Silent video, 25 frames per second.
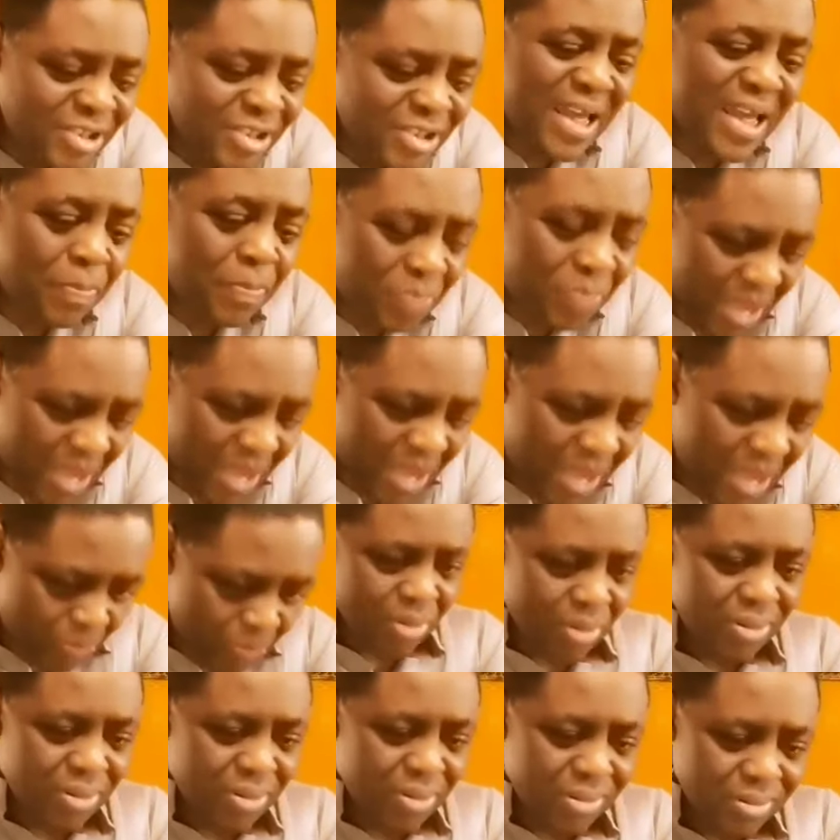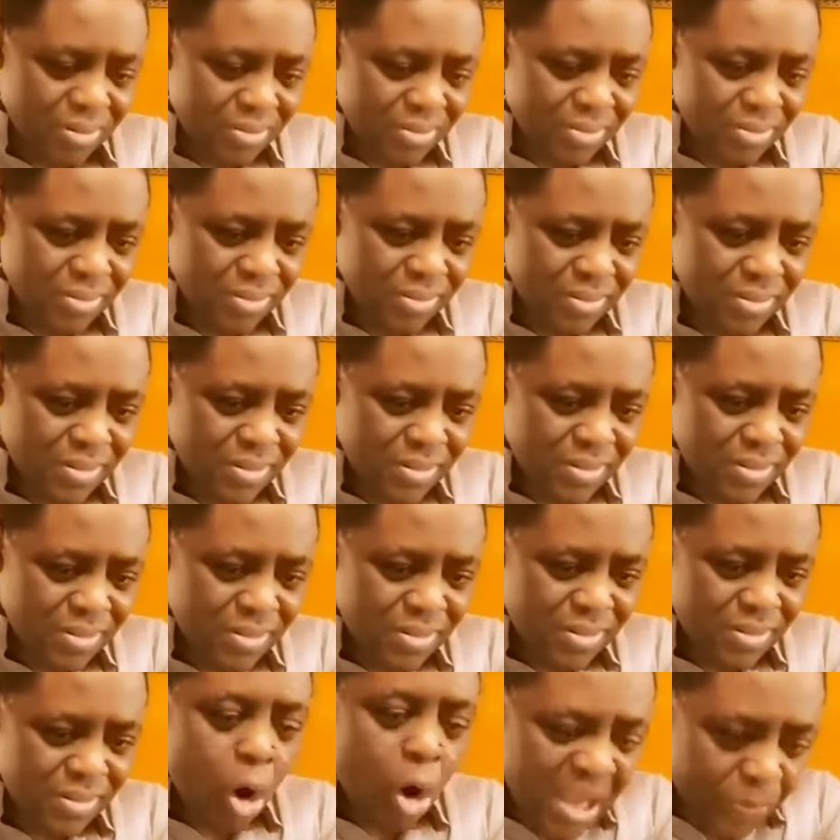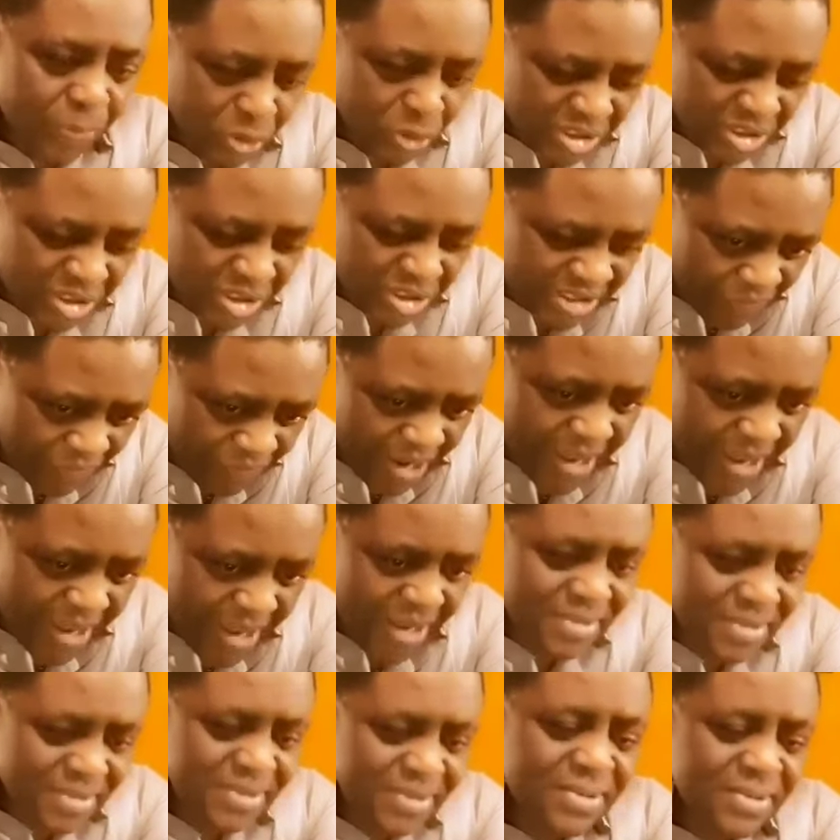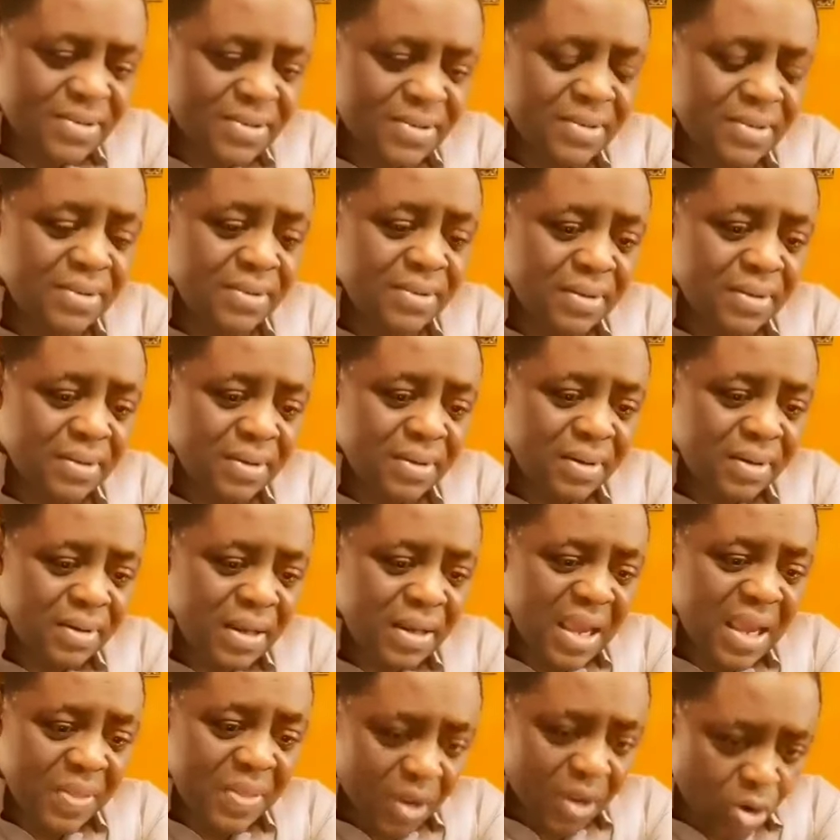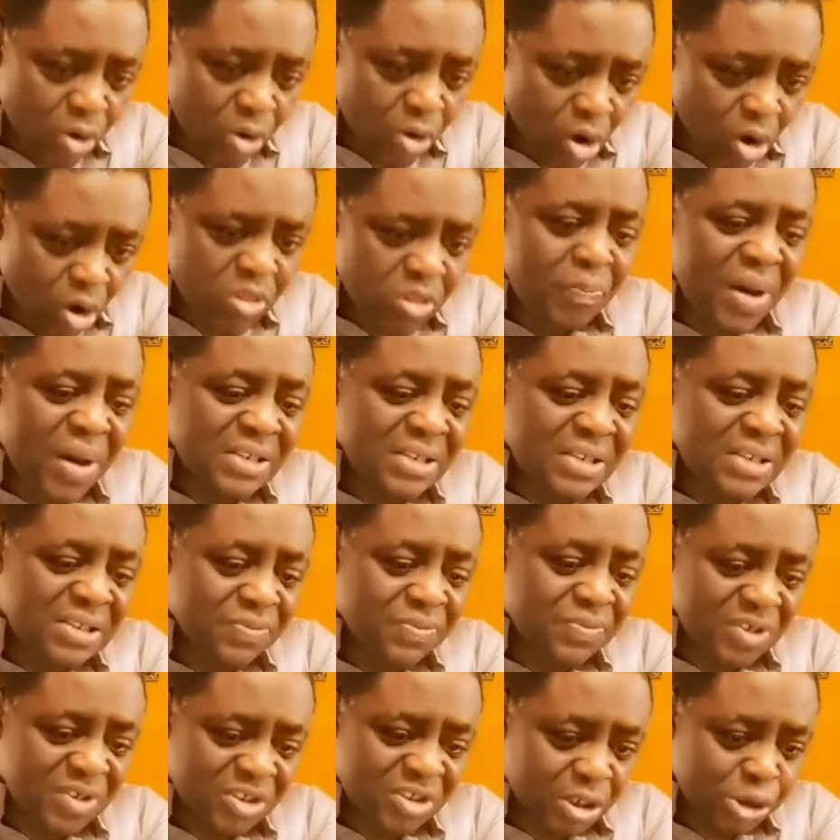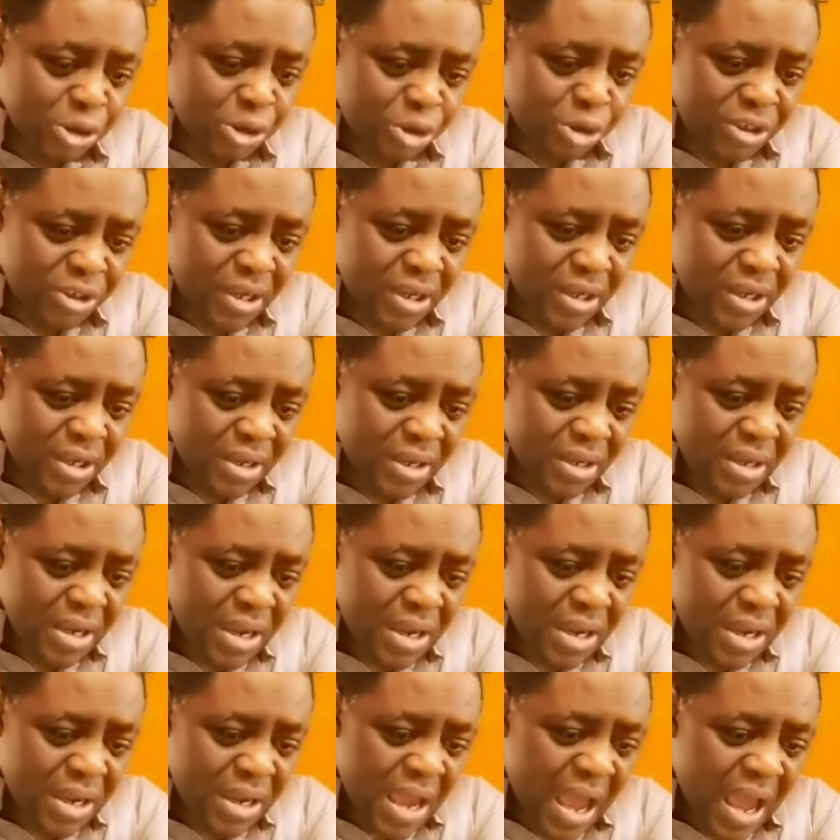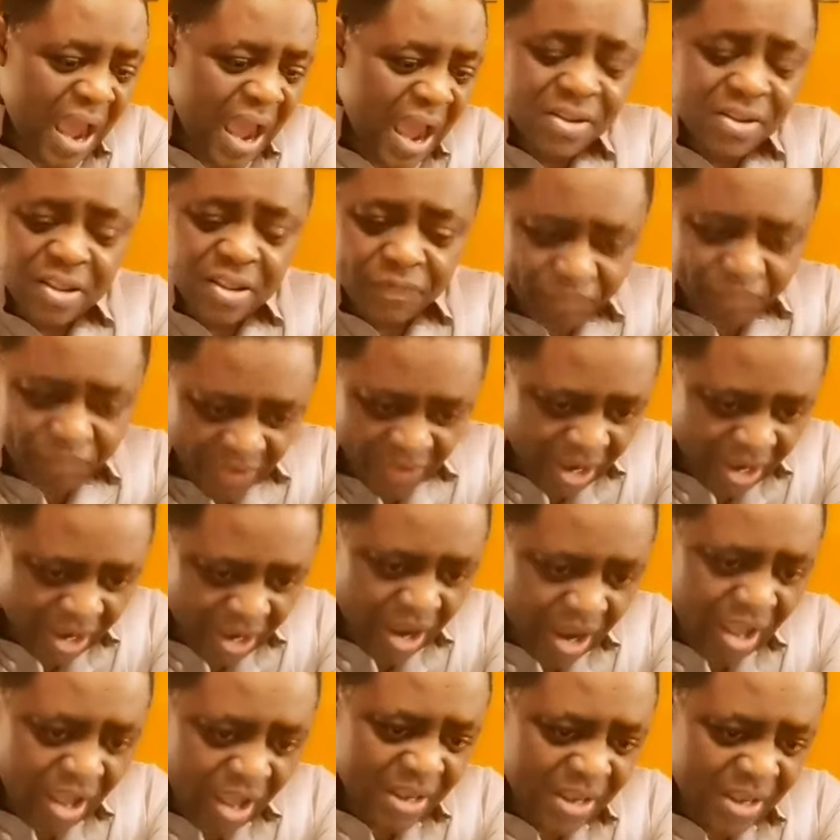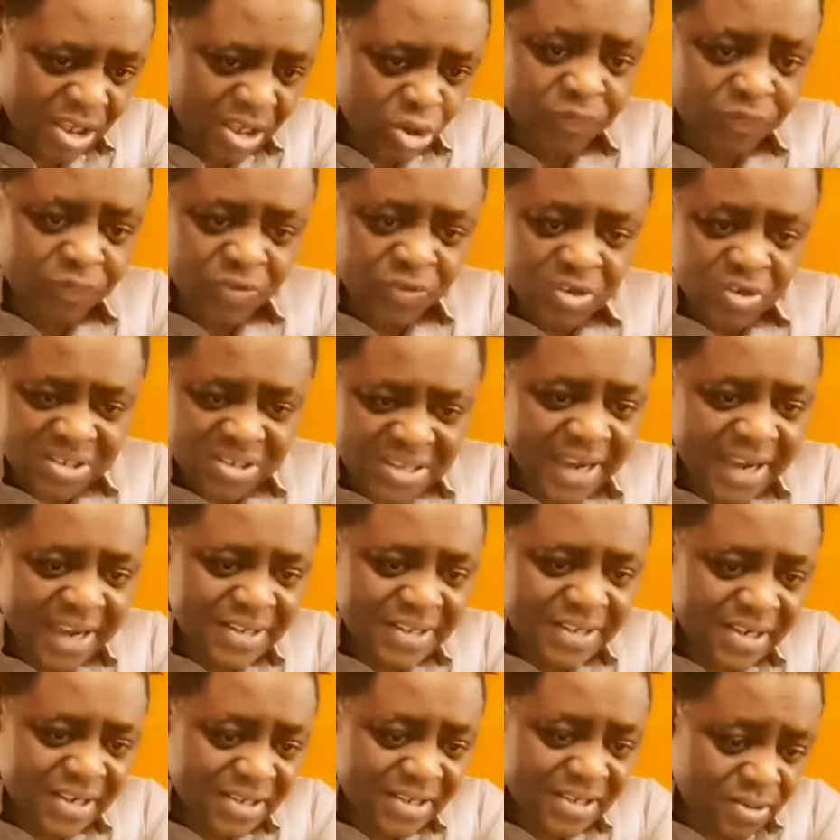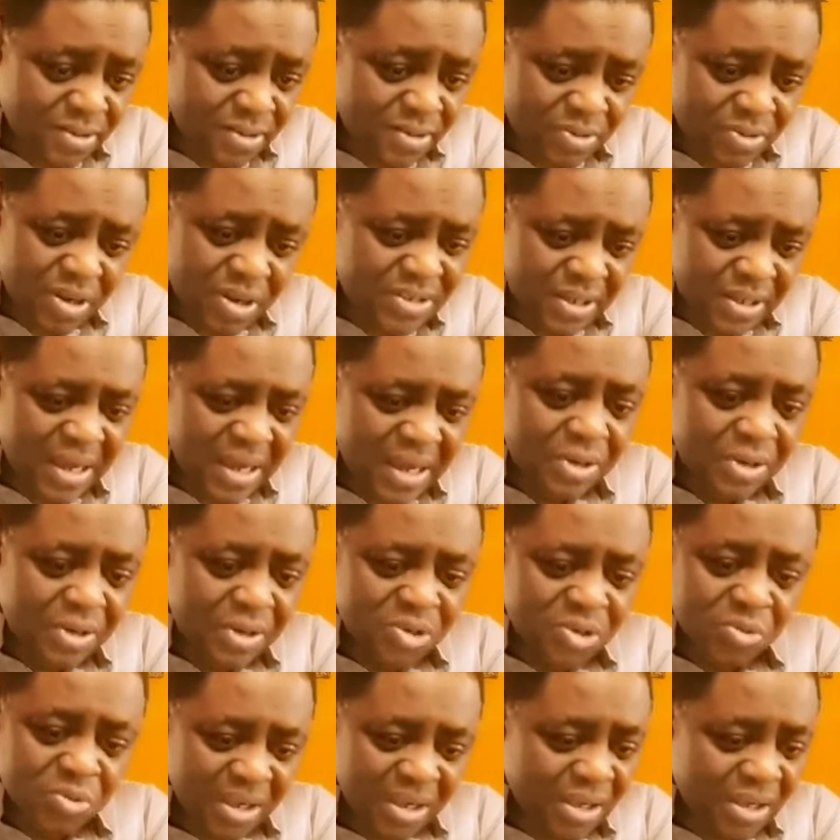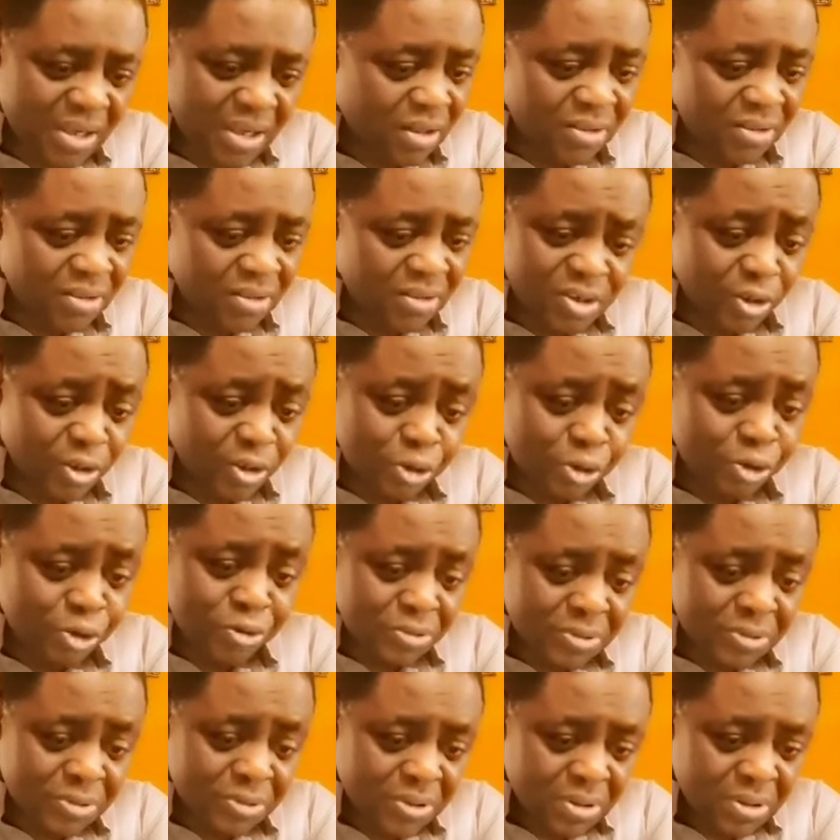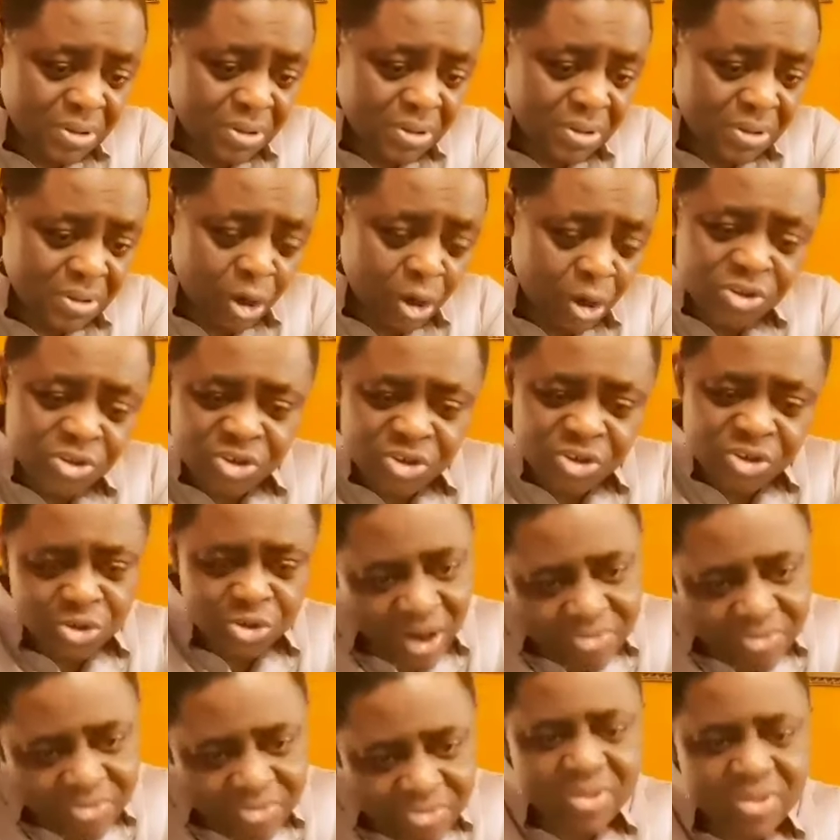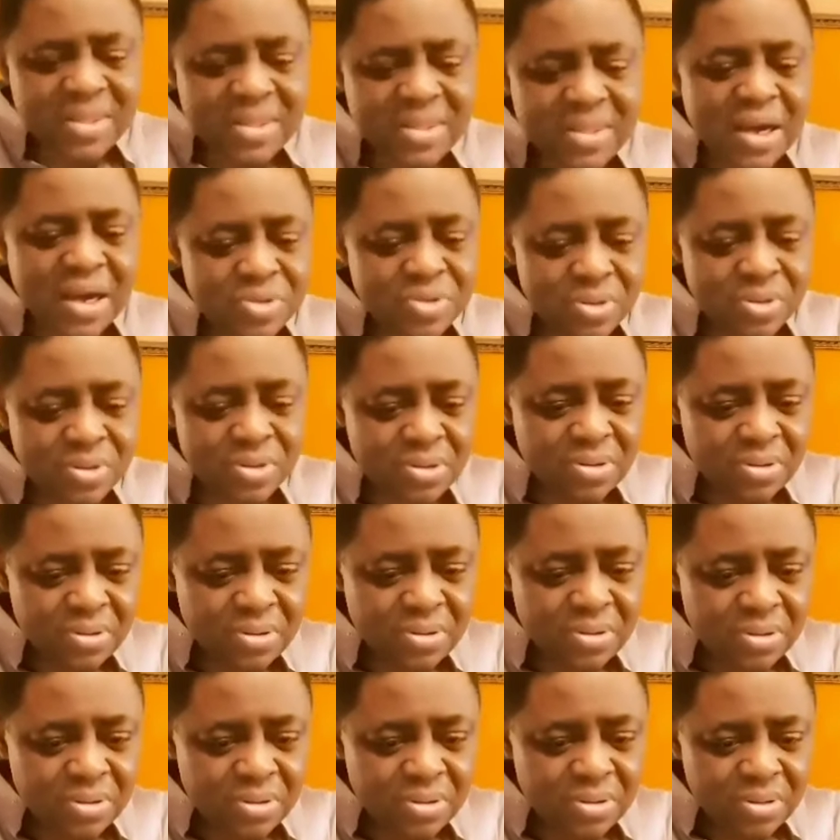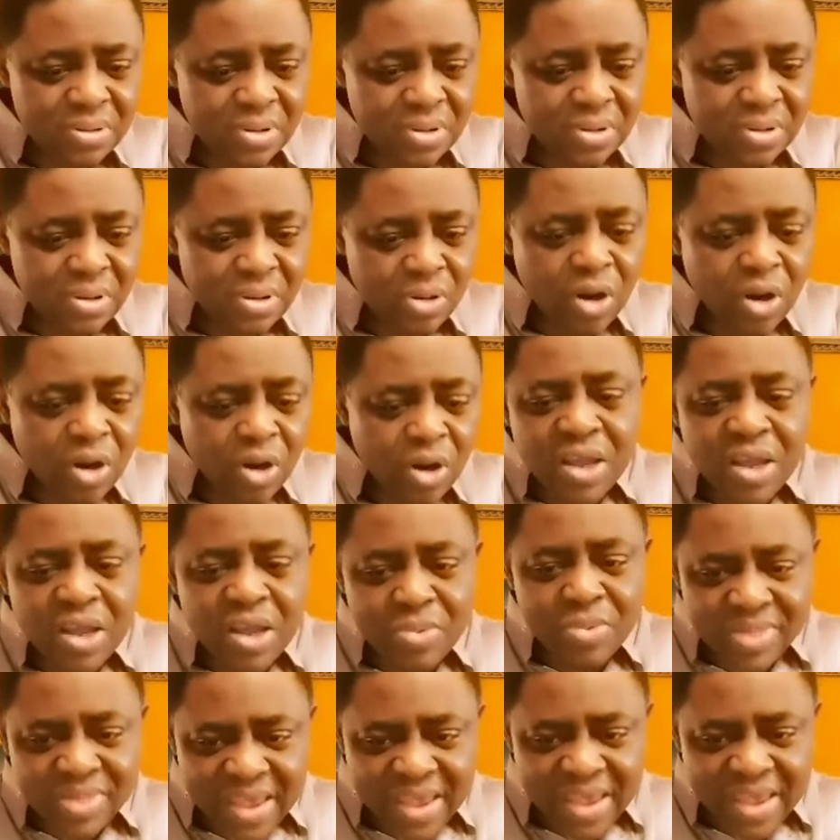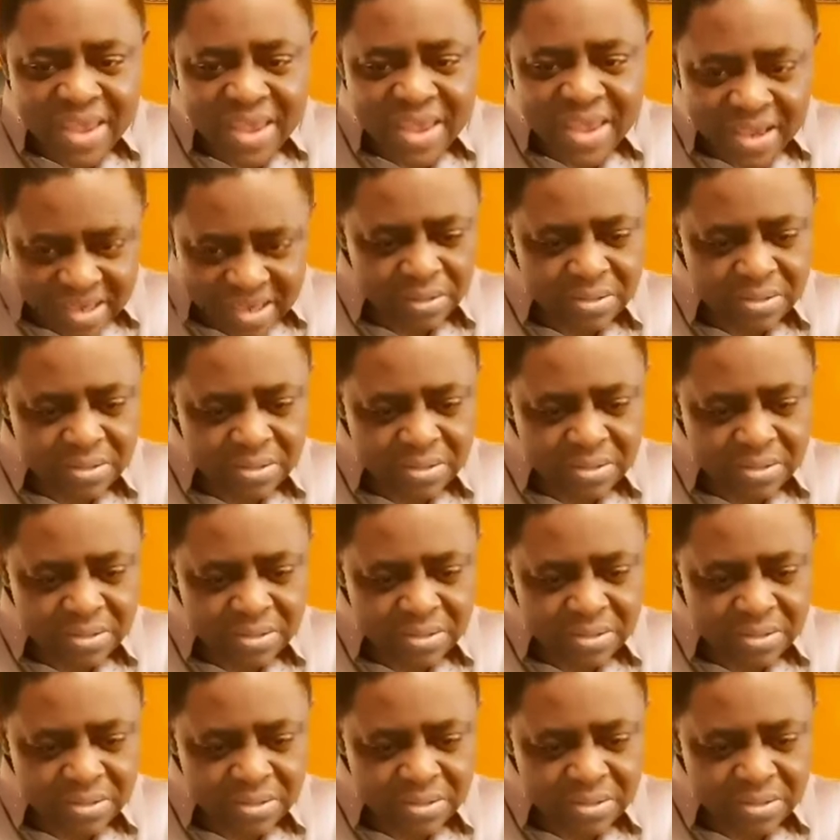their people on Igbo civilians in the northern part of this country. And the figure that is often cited is 30,000 were killed. It's not true. Closer to 100,000. Not only were they killed,